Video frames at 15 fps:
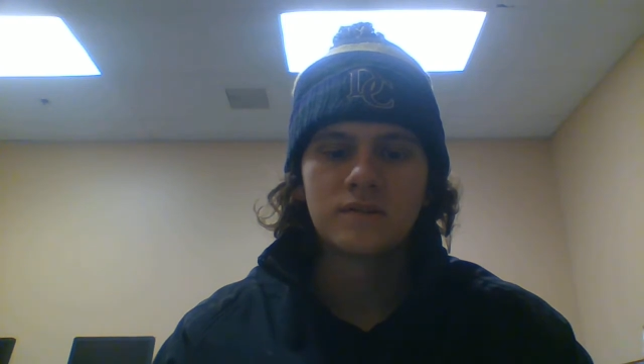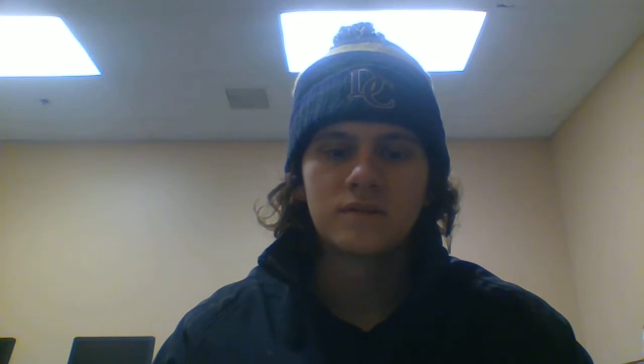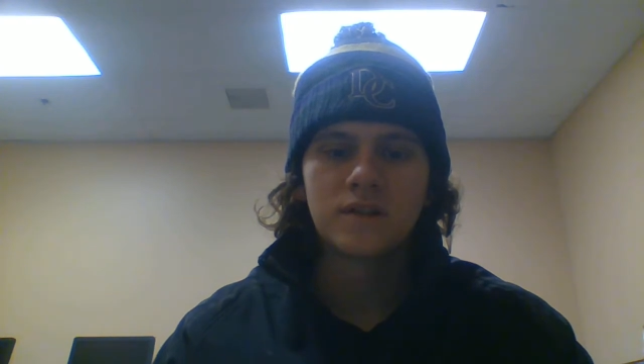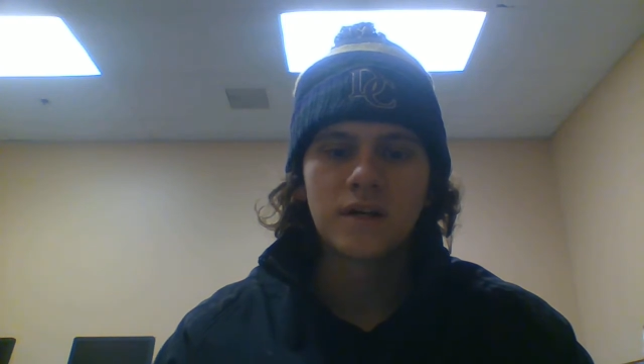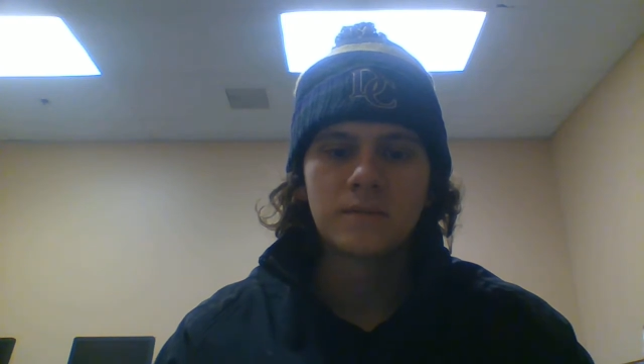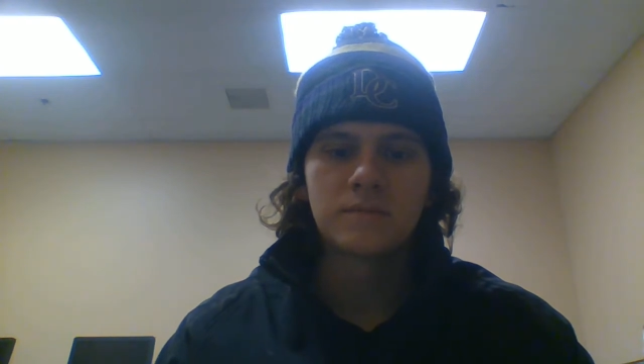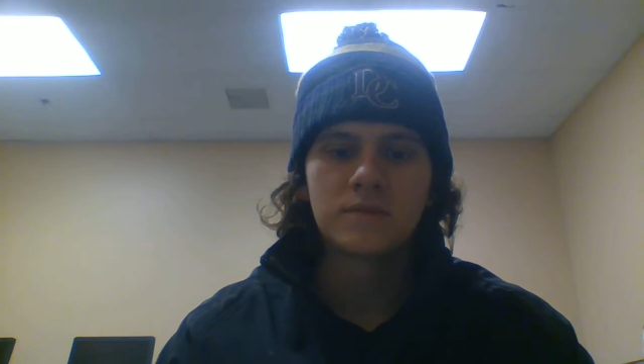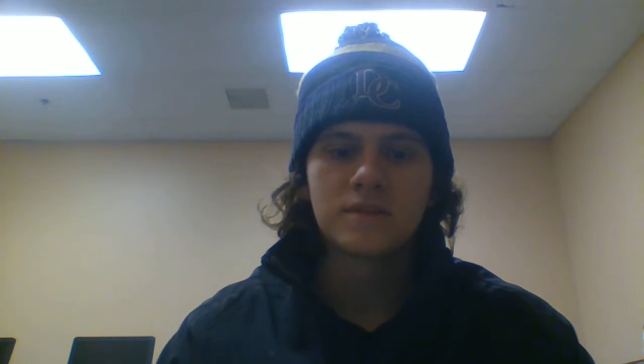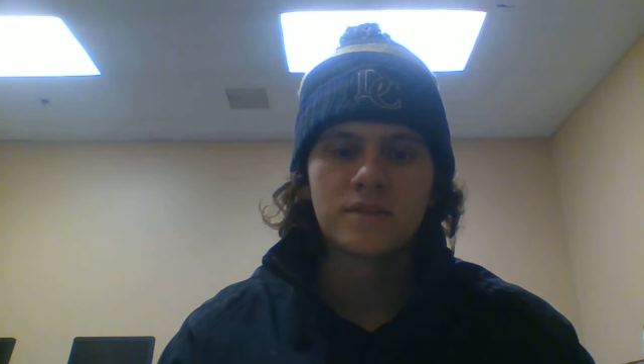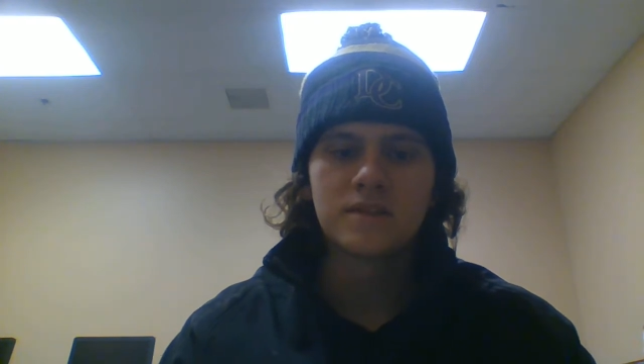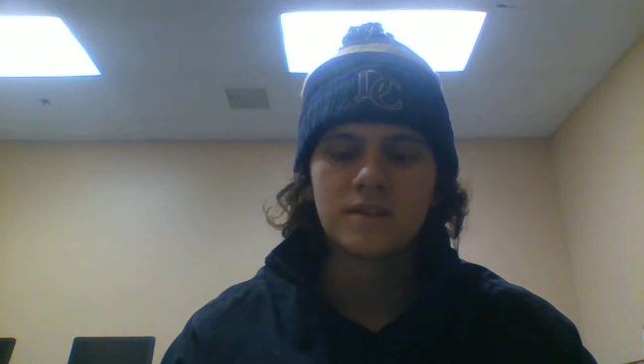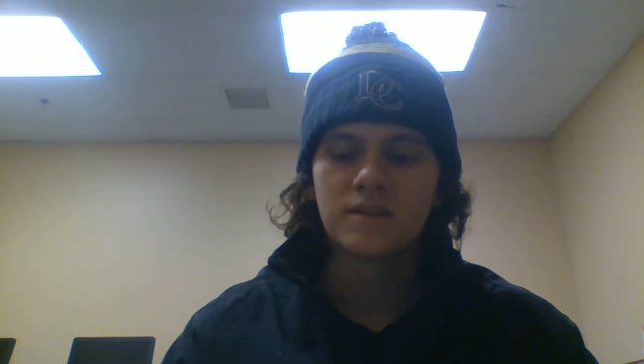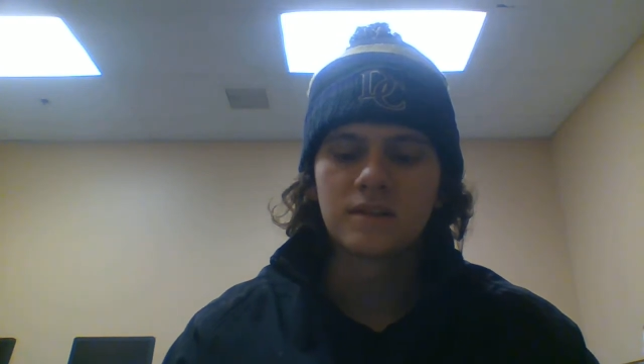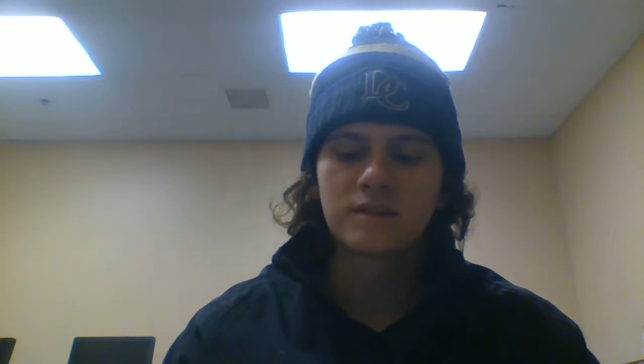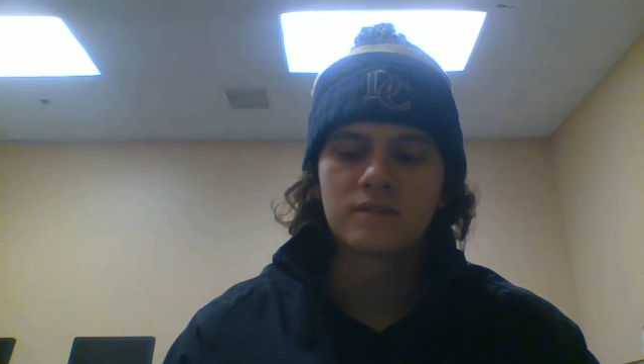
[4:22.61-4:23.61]
chapter
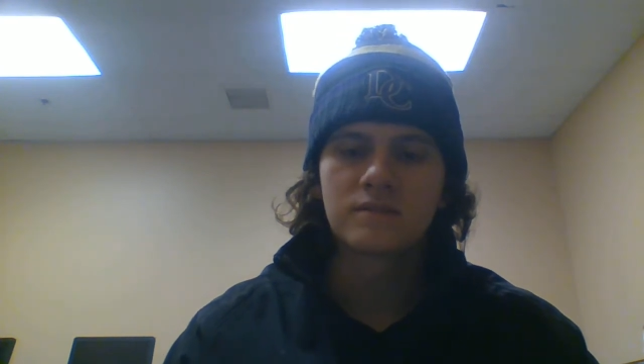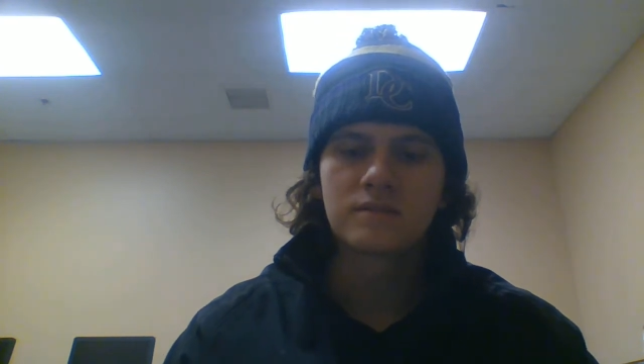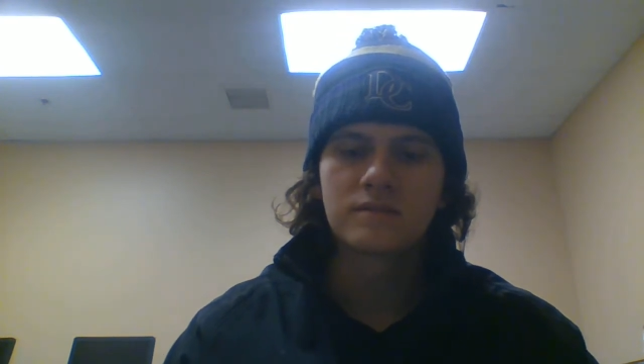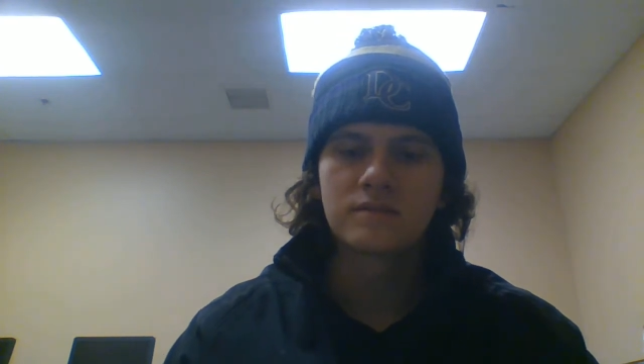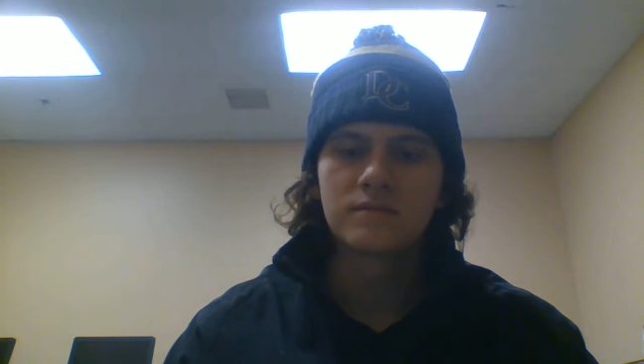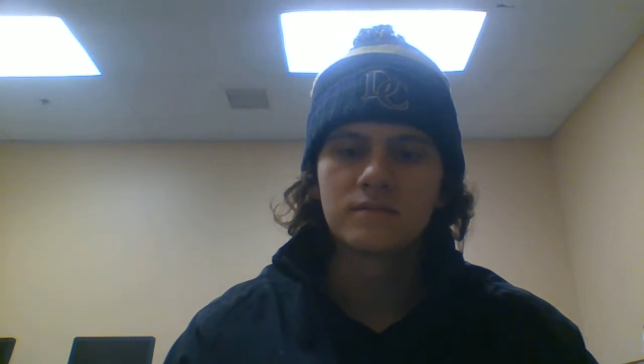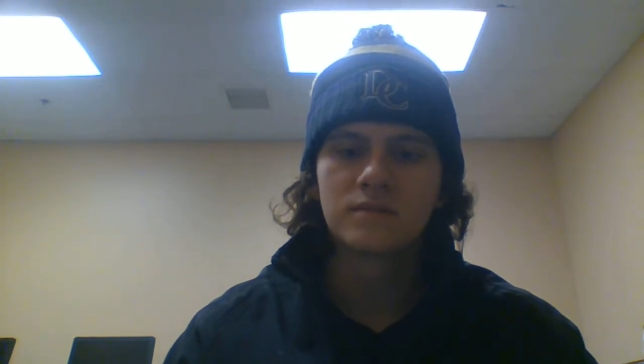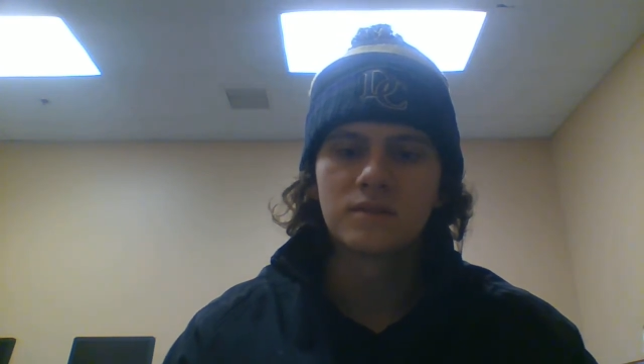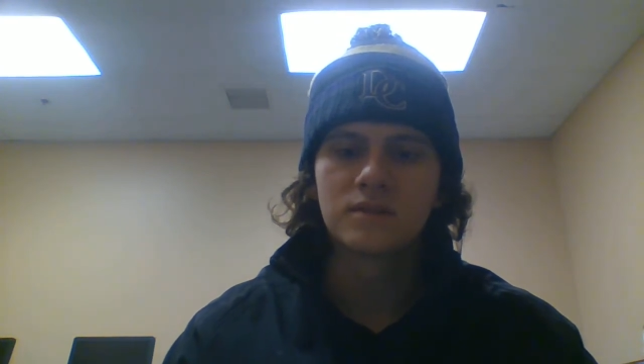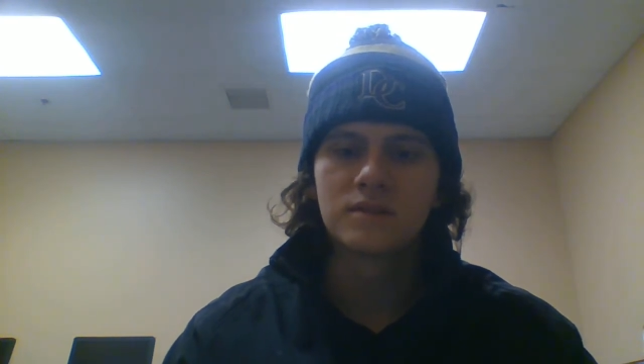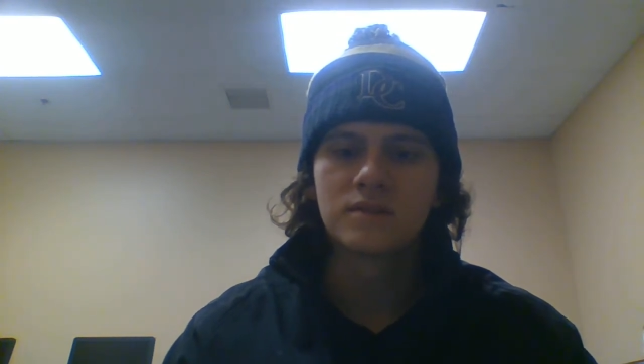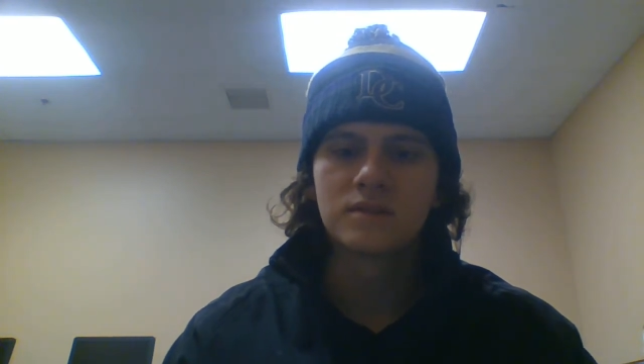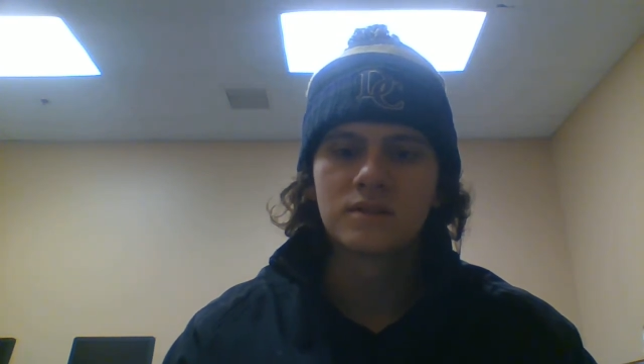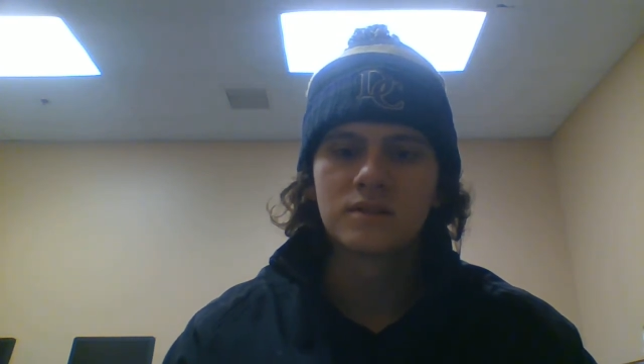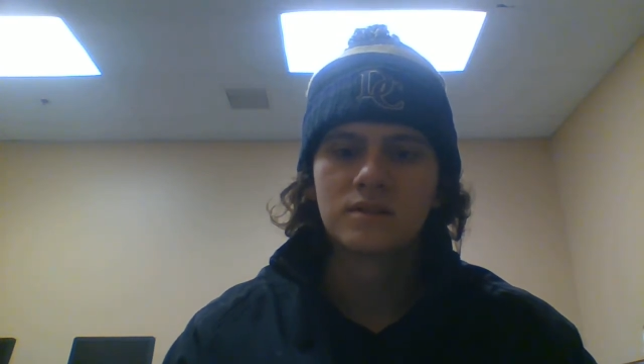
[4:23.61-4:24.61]
6,
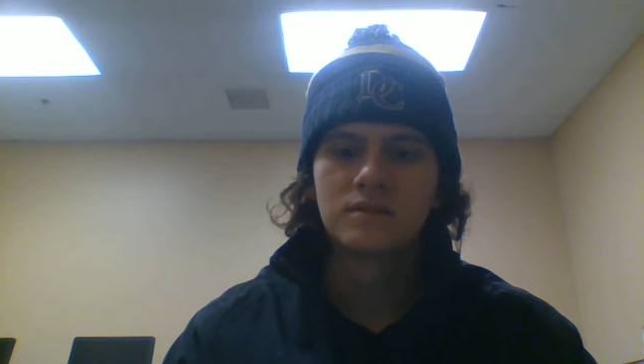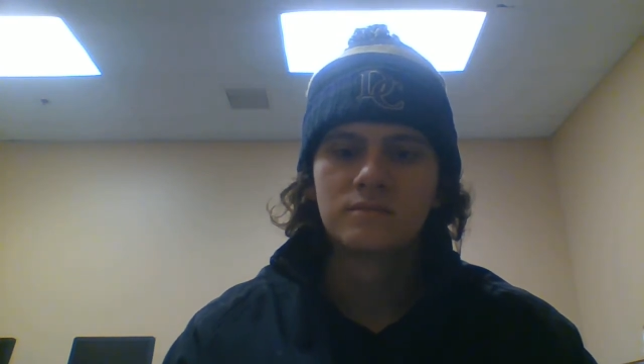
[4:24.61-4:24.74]
which